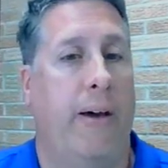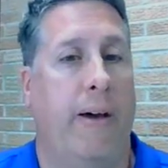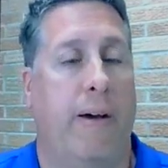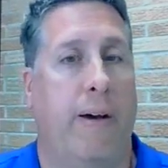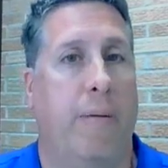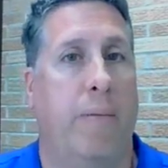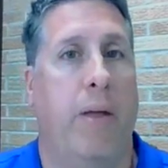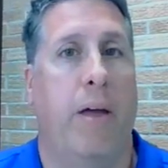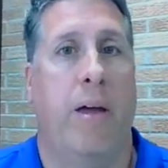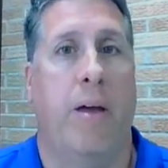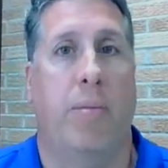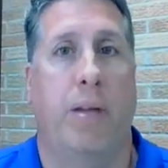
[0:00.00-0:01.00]
Um,
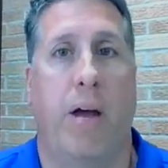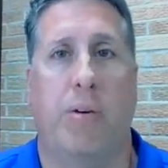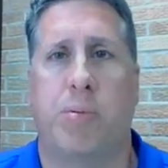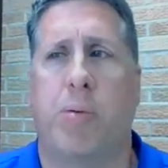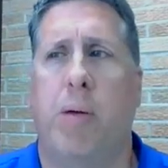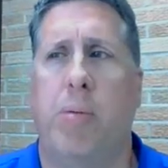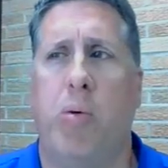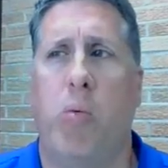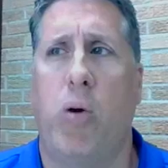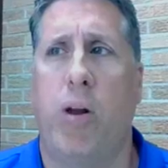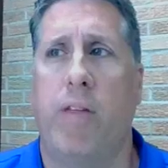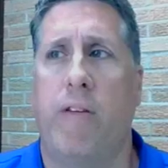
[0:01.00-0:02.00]
but that was probably
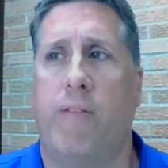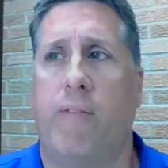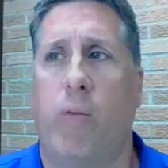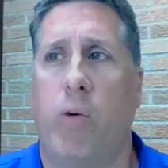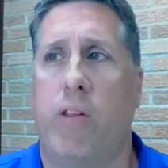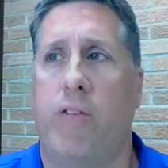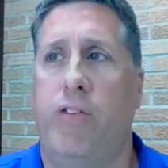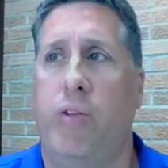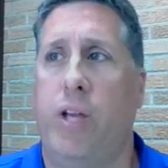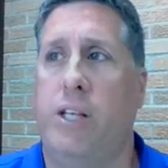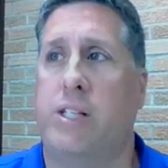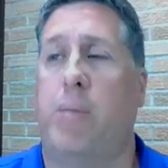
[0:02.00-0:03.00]
one of the one of the few
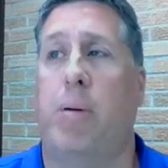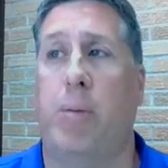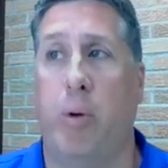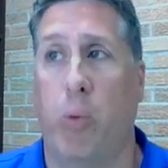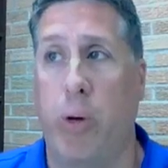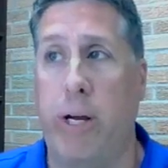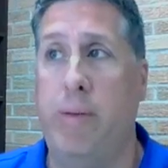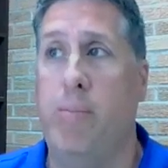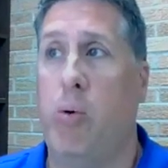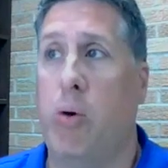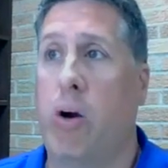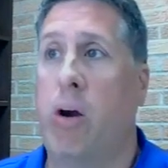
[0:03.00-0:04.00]
things I probably read
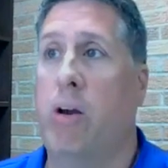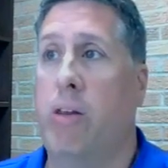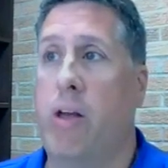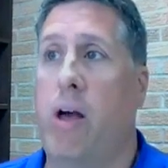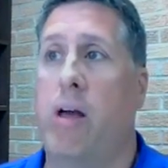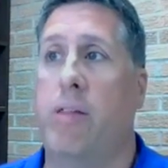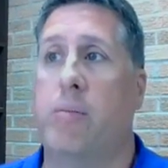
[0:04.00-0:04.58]
more uh,